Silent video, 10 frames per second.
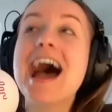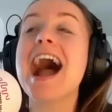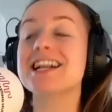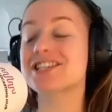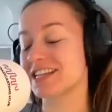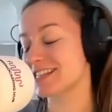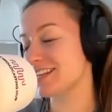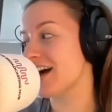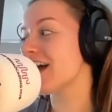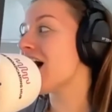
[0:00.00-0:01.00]
Actually, it's a
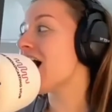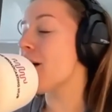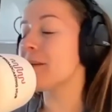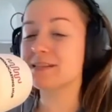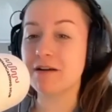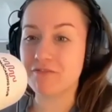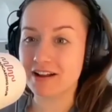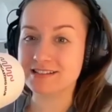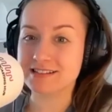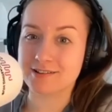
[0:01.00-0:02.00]
lie. I went to my
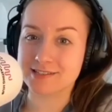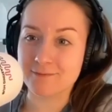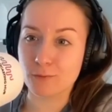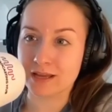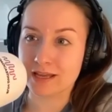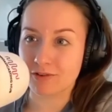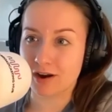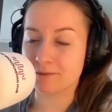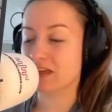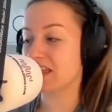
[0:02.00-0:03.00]
friend's house the other week,
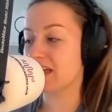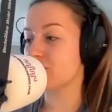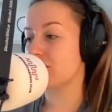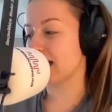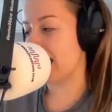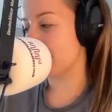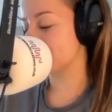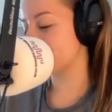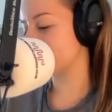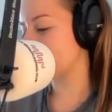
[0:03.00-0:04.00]
right? And they've got a cat.
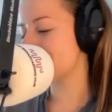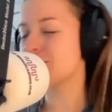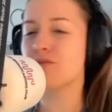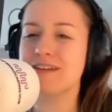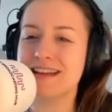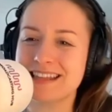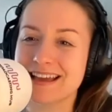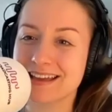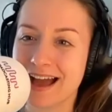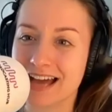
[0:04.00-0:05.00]
It's not really their
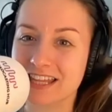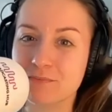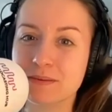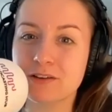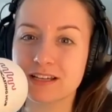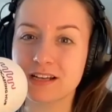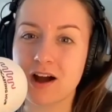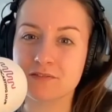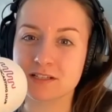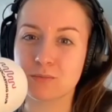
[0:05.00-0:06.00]
cat. They've been looking
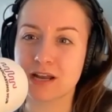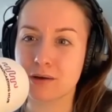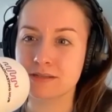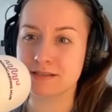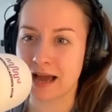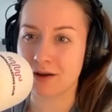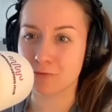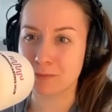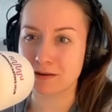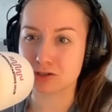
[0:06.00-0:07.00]
after someone else's cat for
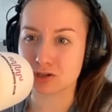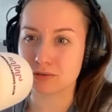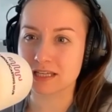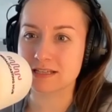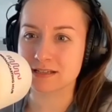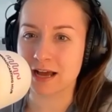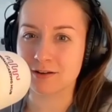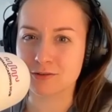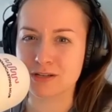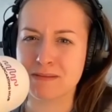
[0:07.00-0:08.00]
about 2 years now.
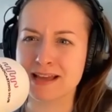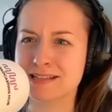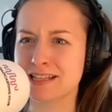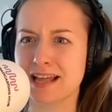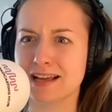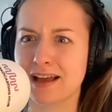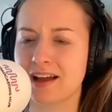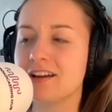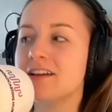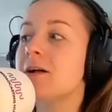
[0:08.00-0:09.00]
So it's basically their
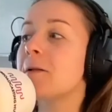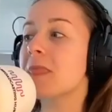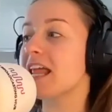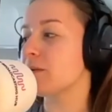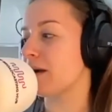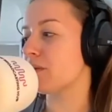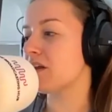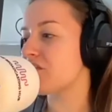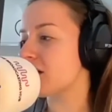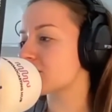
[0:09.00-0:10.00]
cat. Anyway, when I
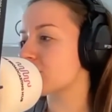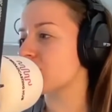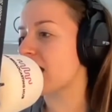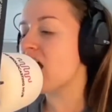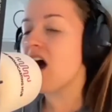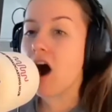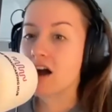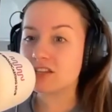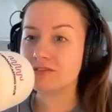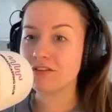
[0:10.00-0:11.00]
first got there,
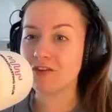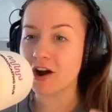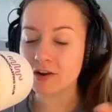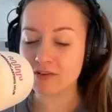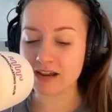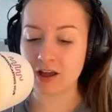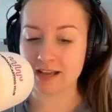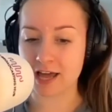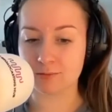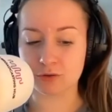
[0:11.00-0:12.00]
I don't really like
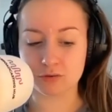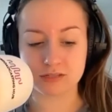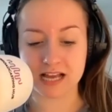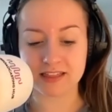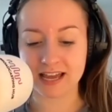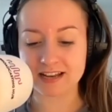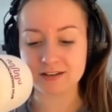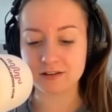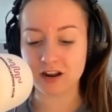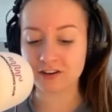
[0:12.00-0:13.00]
animals, and I
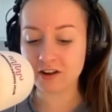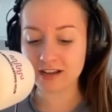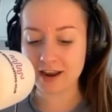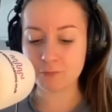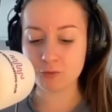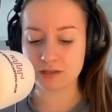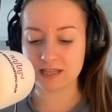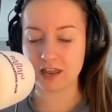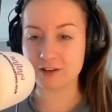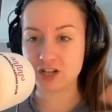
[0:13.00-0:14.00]
don't like animals when
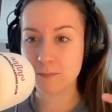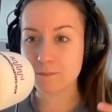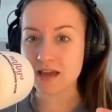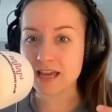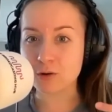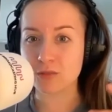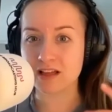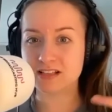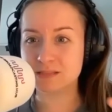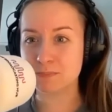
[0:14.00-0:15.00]
they're like jumpy or
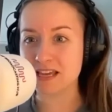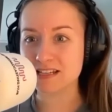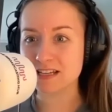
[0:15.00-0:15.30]
they're speedy